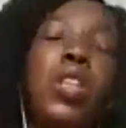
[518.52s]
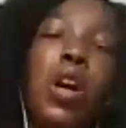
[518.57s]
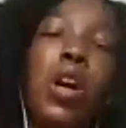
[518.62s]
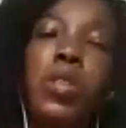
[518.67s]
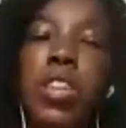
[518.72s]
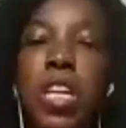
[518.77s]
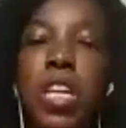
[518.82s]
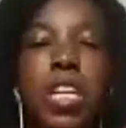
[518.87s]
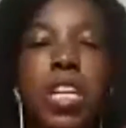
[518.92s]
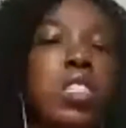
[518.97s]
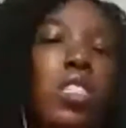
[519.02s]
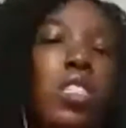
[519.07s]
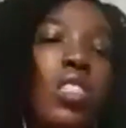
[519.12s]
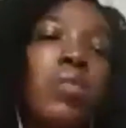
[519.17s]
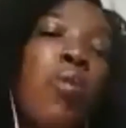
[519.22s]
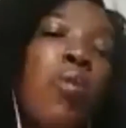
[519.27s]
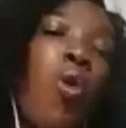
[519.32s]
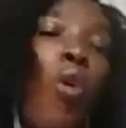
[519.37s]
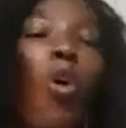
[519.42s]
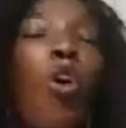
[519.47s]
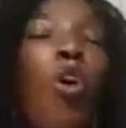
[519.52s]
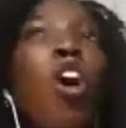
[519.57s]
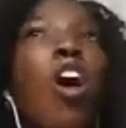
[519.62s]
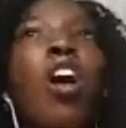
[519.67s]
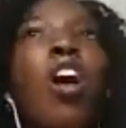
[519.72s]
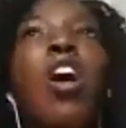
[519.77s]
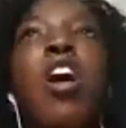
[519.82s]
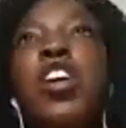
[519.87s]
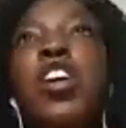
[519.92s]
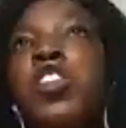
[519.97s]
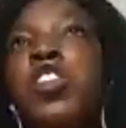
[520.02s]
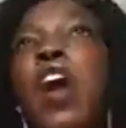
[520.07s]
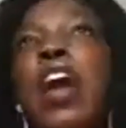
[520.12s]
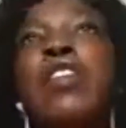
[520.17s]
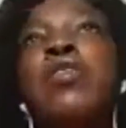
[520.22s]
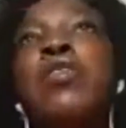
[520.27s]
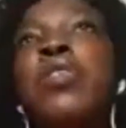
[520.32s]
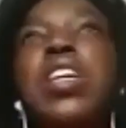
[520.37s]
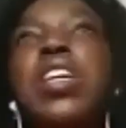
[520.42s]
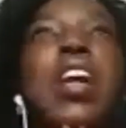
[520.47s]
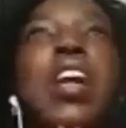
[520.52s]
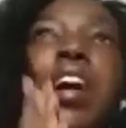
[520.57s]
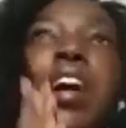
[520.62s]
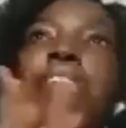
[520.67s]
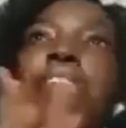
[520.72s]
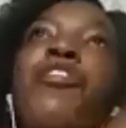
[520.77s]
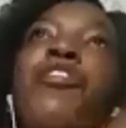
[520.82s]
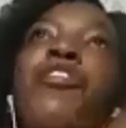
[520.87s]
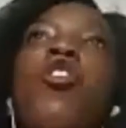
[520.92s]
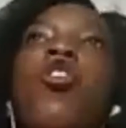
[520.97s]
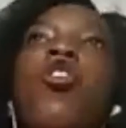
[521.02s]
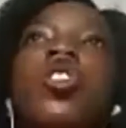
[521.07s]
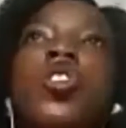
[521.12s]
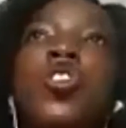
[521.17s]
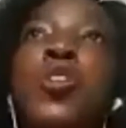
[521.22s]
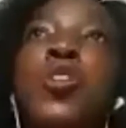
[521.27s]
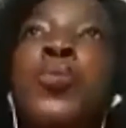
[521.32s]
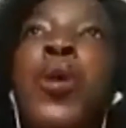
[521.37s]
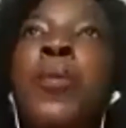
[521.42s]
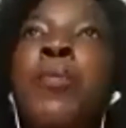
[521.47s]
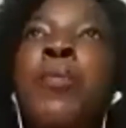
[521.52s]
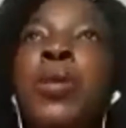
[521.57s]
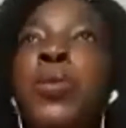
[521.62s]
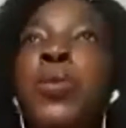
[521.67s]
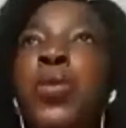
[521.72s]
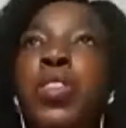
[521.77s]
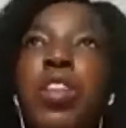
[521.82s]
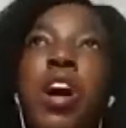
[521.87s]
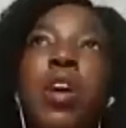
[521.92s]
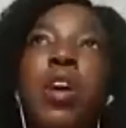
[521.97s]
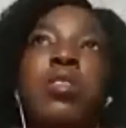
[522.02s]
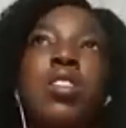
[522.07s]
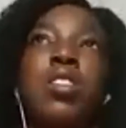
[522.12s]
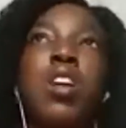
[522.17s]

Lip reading: without taking a smoke? Or I don't think I can function properly without